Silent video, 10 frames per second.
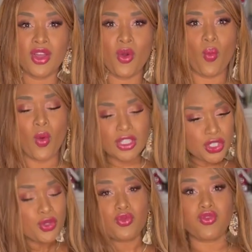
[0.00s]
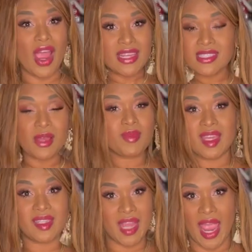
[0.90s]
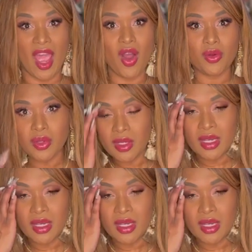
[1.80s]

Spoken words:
Once you write something down,